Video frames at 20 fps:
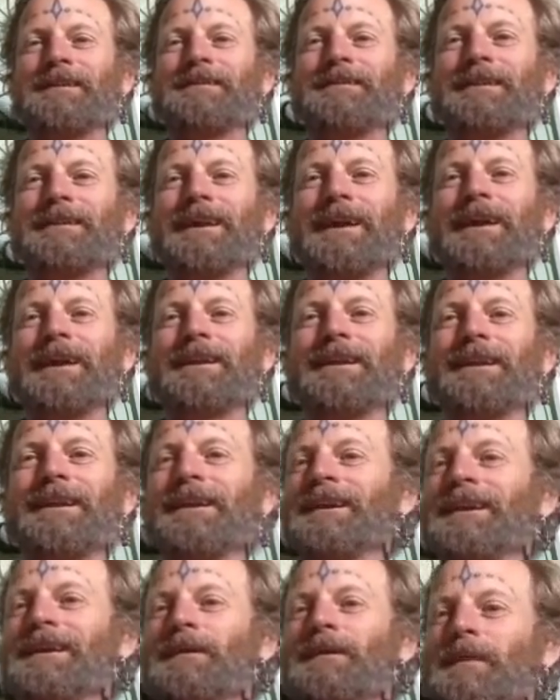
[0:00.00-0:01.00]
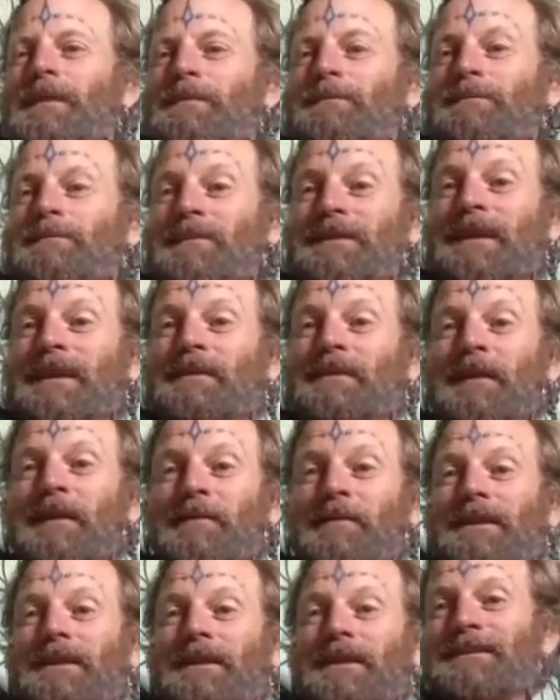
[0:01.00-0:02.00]
And but that's not what they
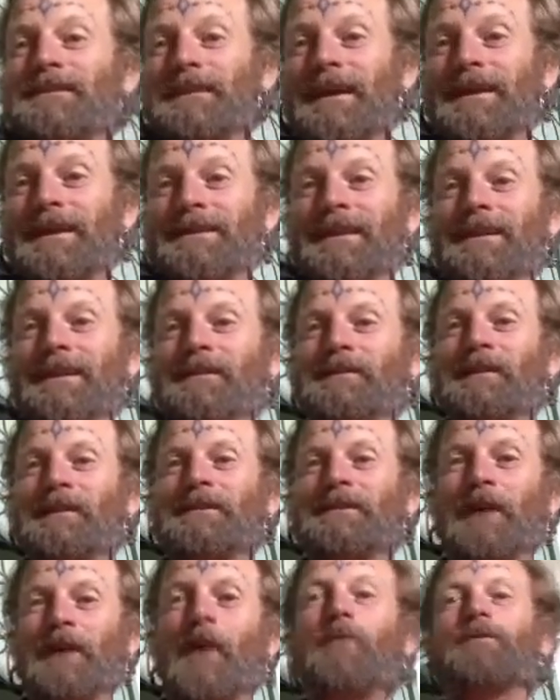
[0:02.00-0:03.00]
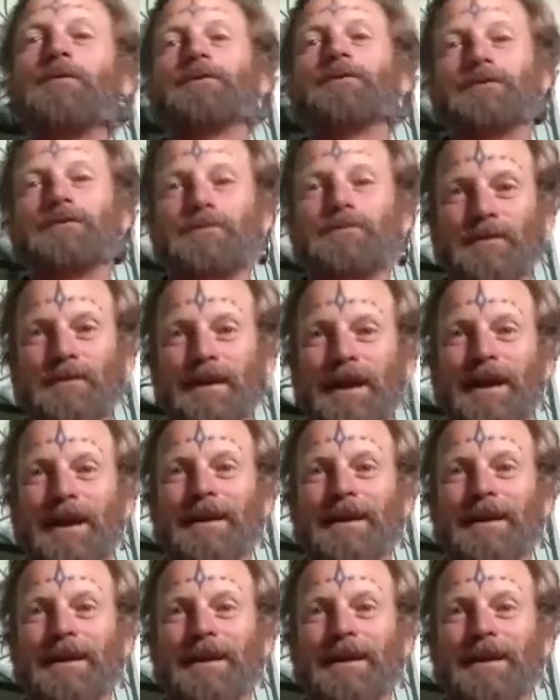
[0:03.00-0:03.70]
said. They said don't do that.